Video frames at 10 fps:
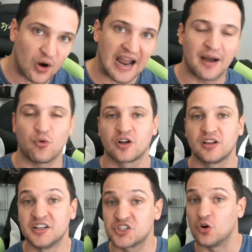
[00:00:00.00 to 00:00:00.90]
or
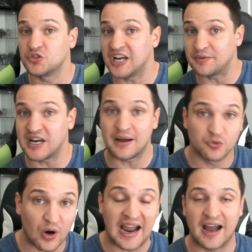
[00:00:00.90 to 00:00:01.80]
Klitschko, jab, jab,
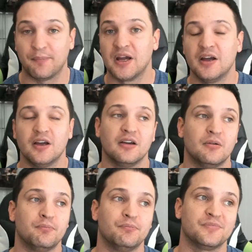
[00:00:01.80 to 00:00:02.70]
grab.
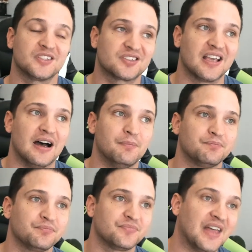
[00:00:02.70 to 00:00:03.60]

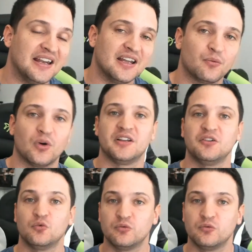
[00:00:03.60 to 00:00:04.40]
Except they didn't really